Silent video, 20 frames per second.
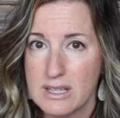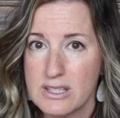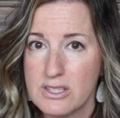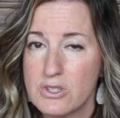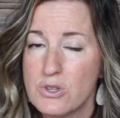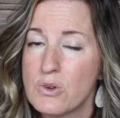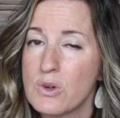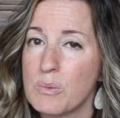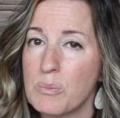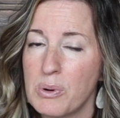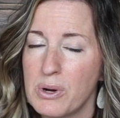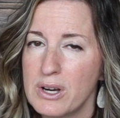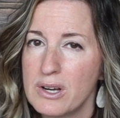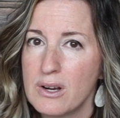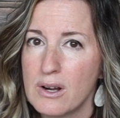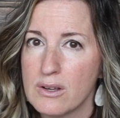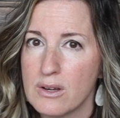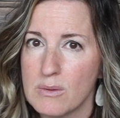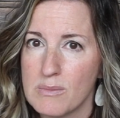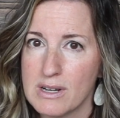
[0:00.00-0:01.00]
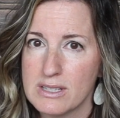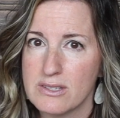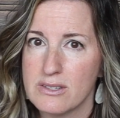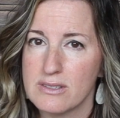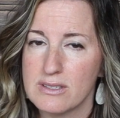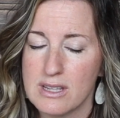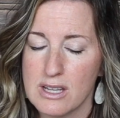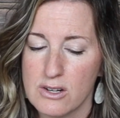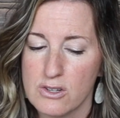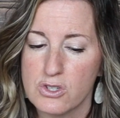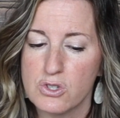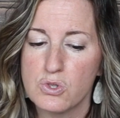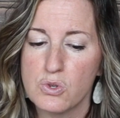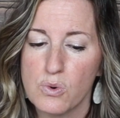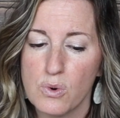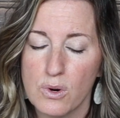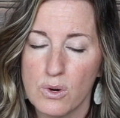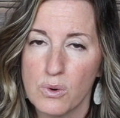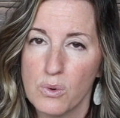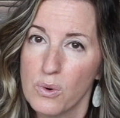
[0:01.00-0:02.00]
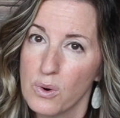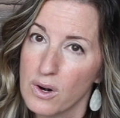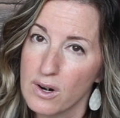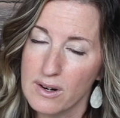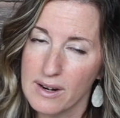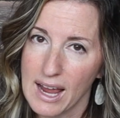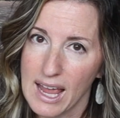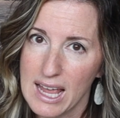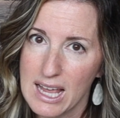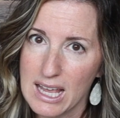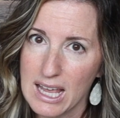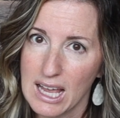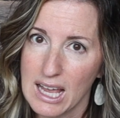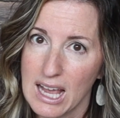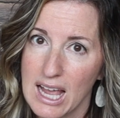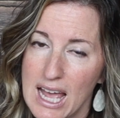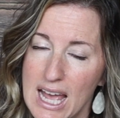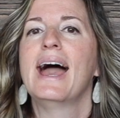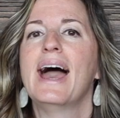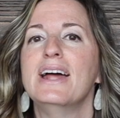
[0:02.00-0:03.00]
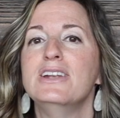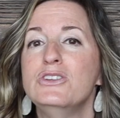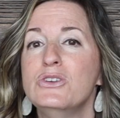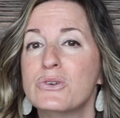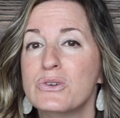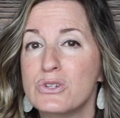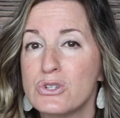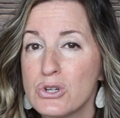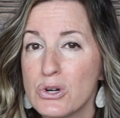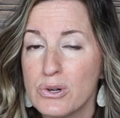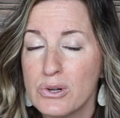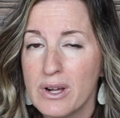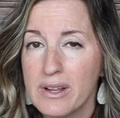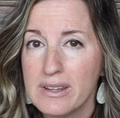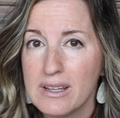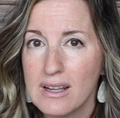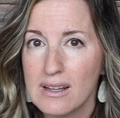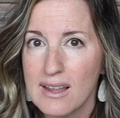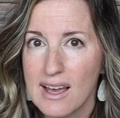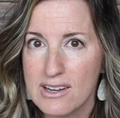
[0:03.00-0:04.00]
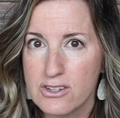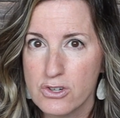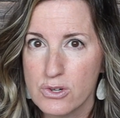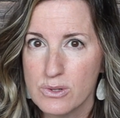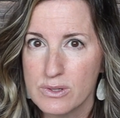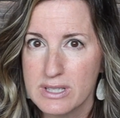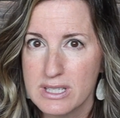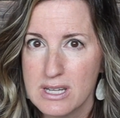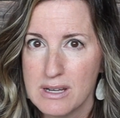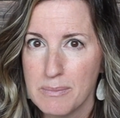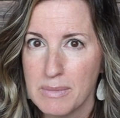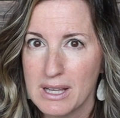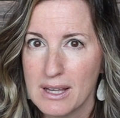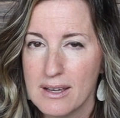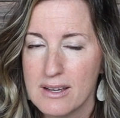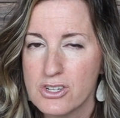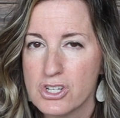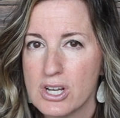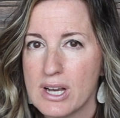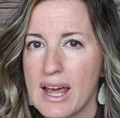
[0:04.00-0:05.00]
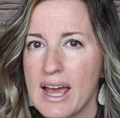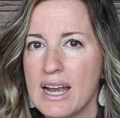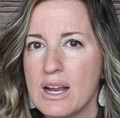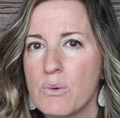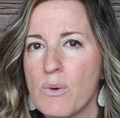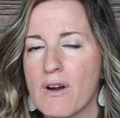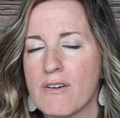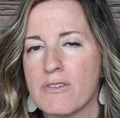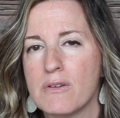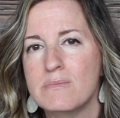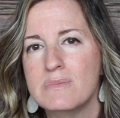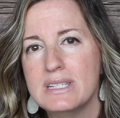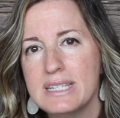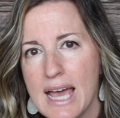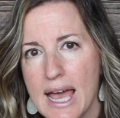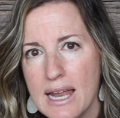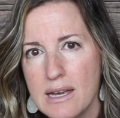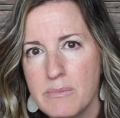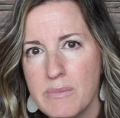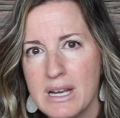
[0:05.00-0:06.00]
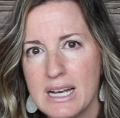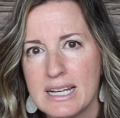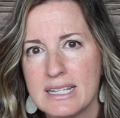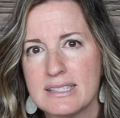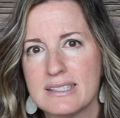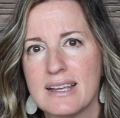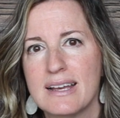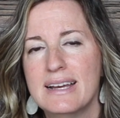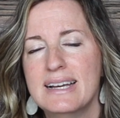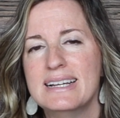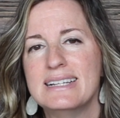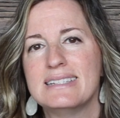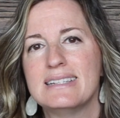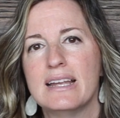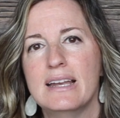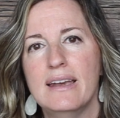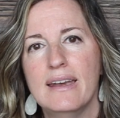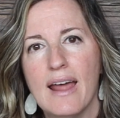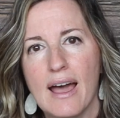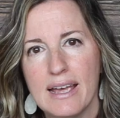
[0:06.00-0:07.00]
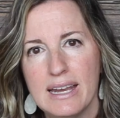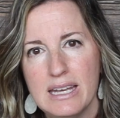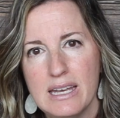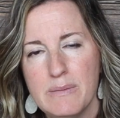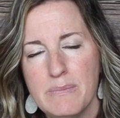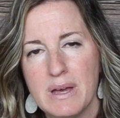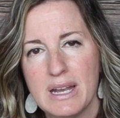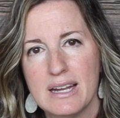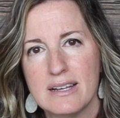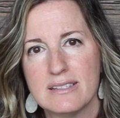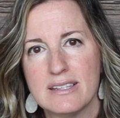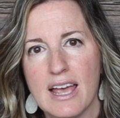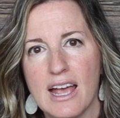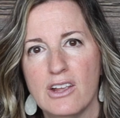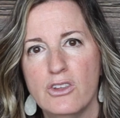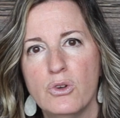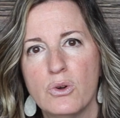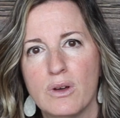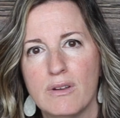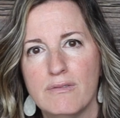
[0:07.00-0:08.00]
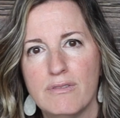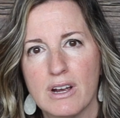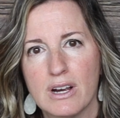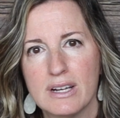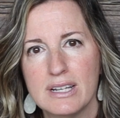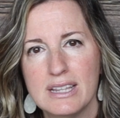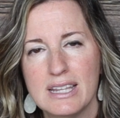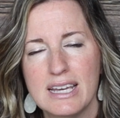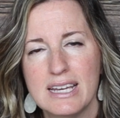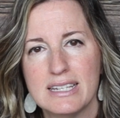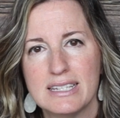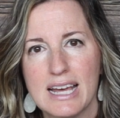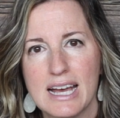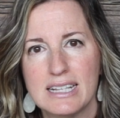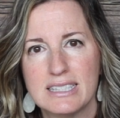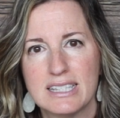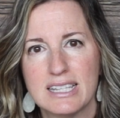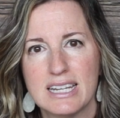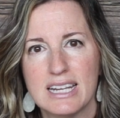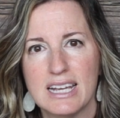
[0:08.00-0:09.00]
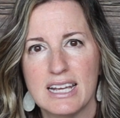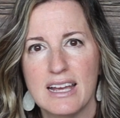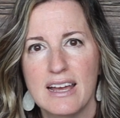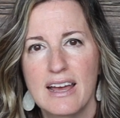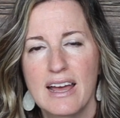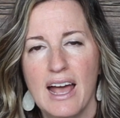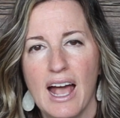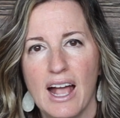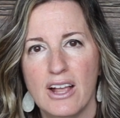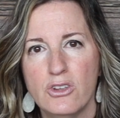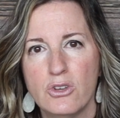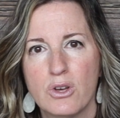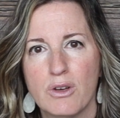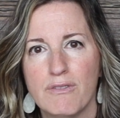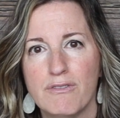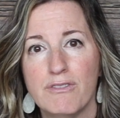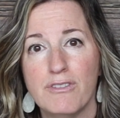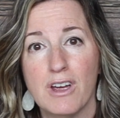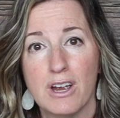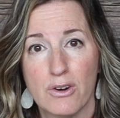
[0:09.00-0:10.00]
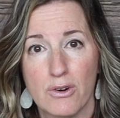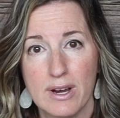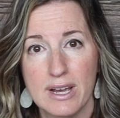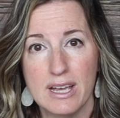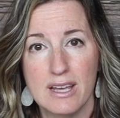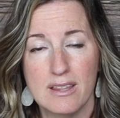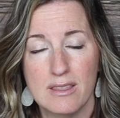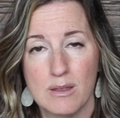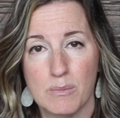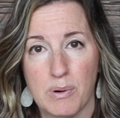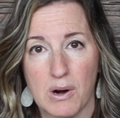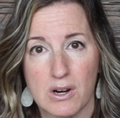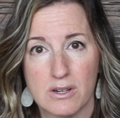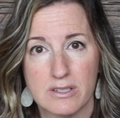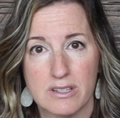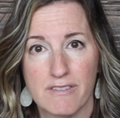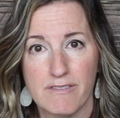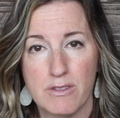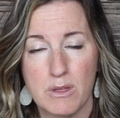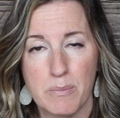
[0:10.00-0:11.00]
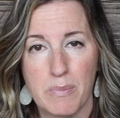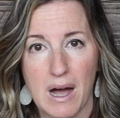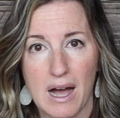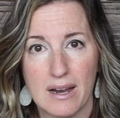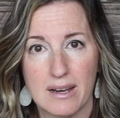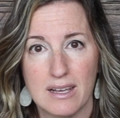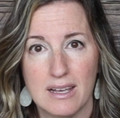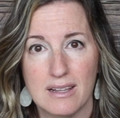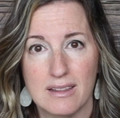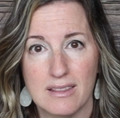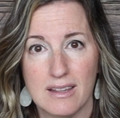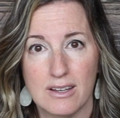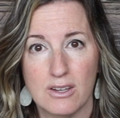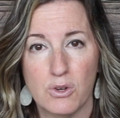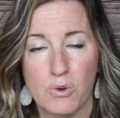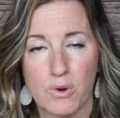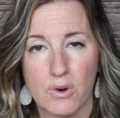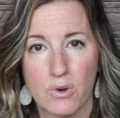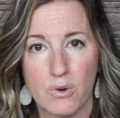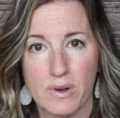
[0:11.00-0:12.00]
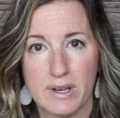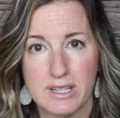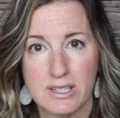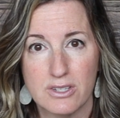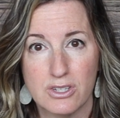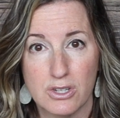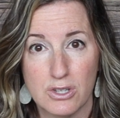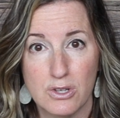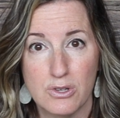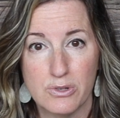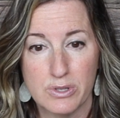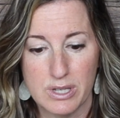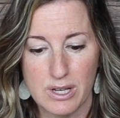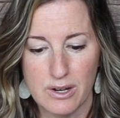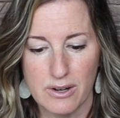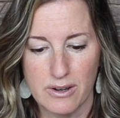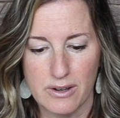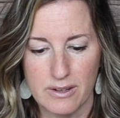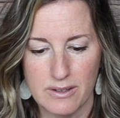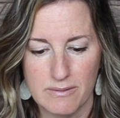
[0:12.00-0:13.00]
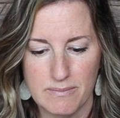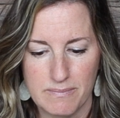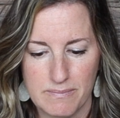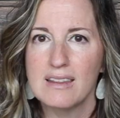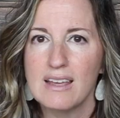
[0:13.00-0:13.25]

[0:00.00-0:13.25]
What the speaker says: So you can put it on your muscles that are sore or aching, and you can turn on the electrical stimulation anywhere from 10 minutes to 90 minutes, and you can vary the intensity, and you can vary the parts of the body that you are going to use it on.